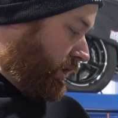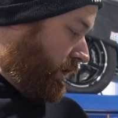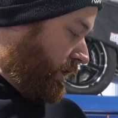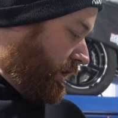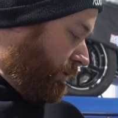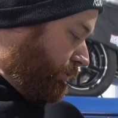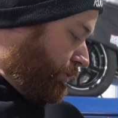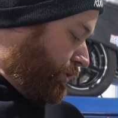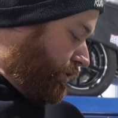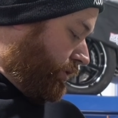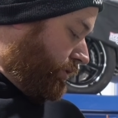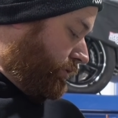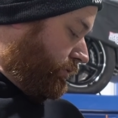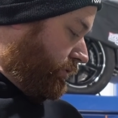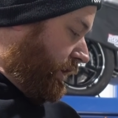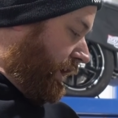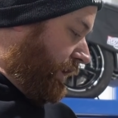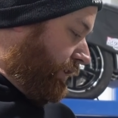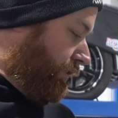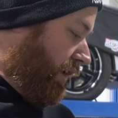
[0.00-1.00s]
And then we'll
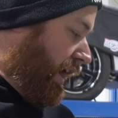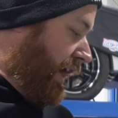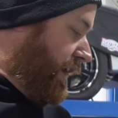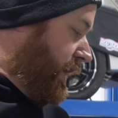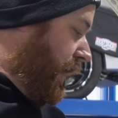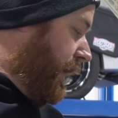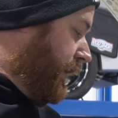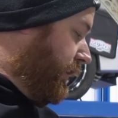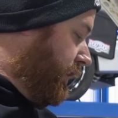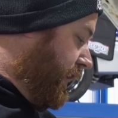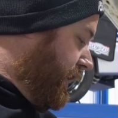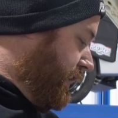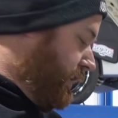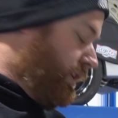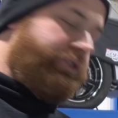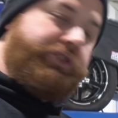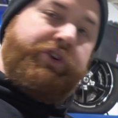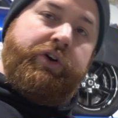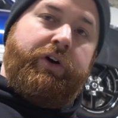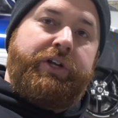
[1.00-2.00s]
get the radiator out
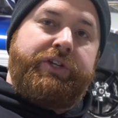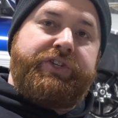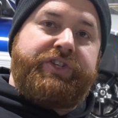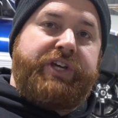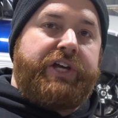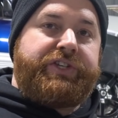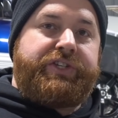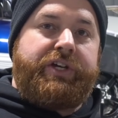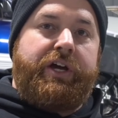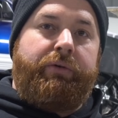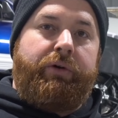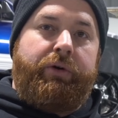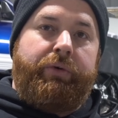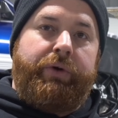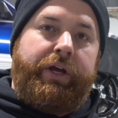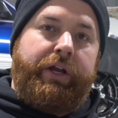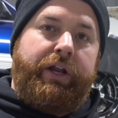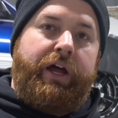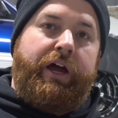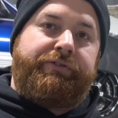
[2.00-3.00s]
and try and suss out what
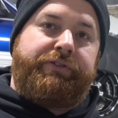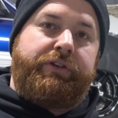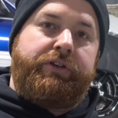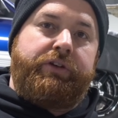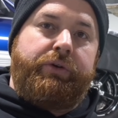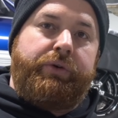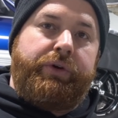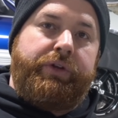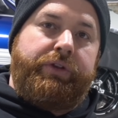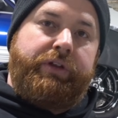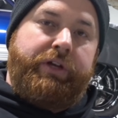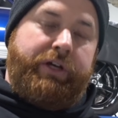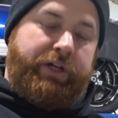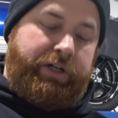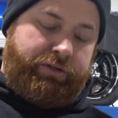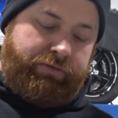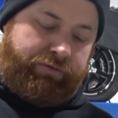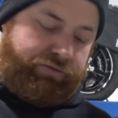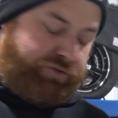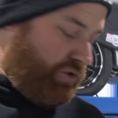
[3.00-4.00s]
we're going to have to do with
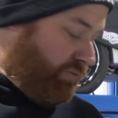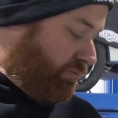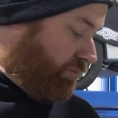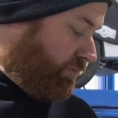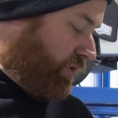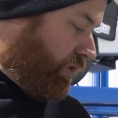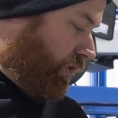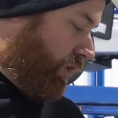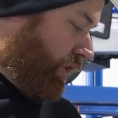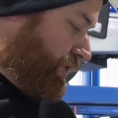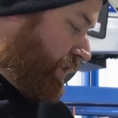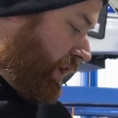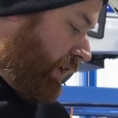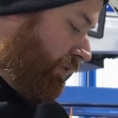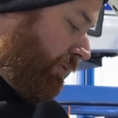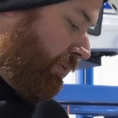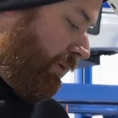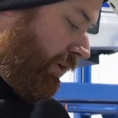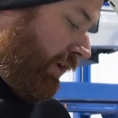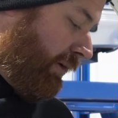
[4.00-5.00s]
the
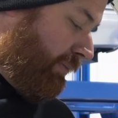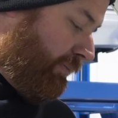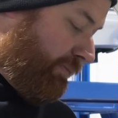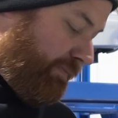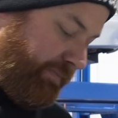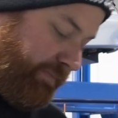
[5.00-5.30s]
crossover pipe.